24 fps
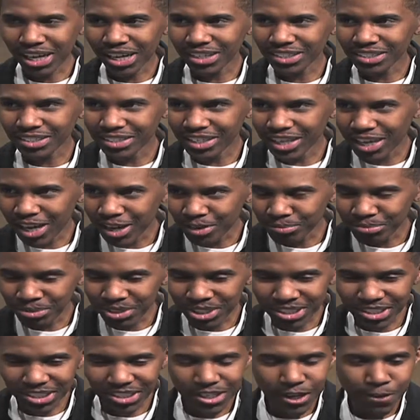college
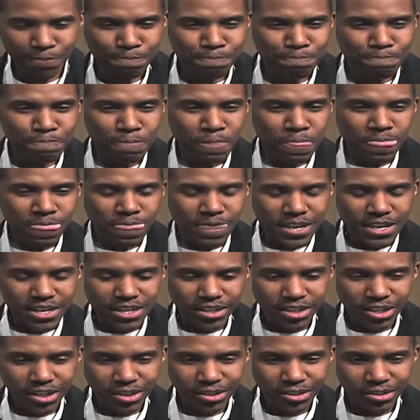campus. Yeah. You
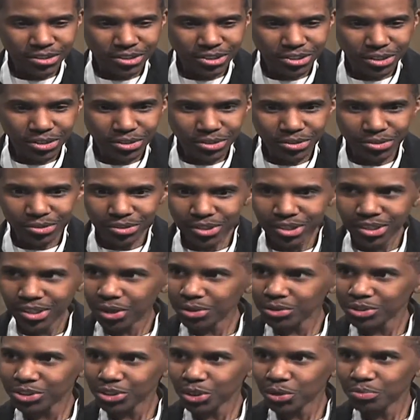know, so, you
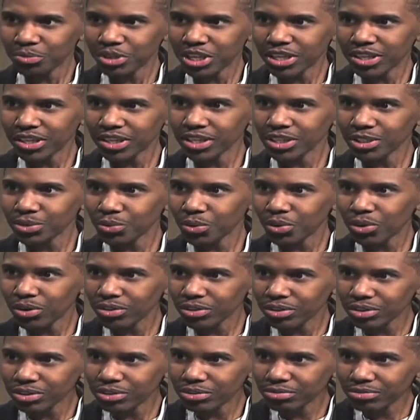know, so many things were
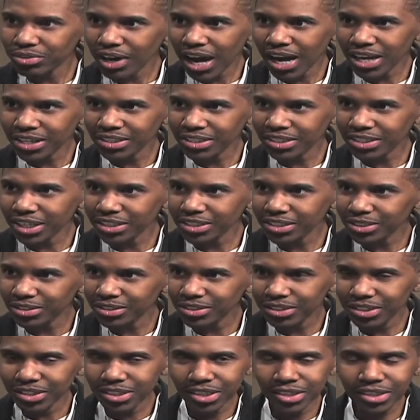on the horizon. I
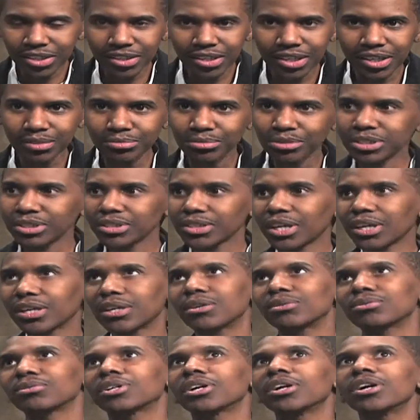just, you know, and I'm just like,
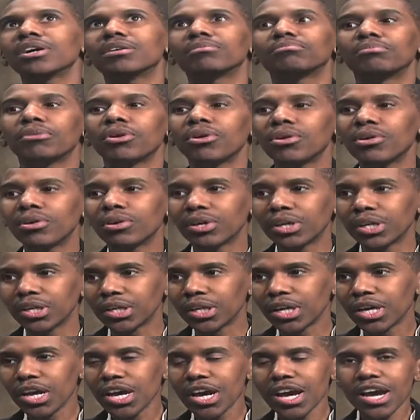oh, come on.
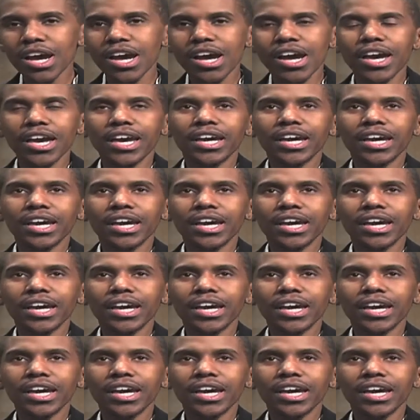Yeah, right.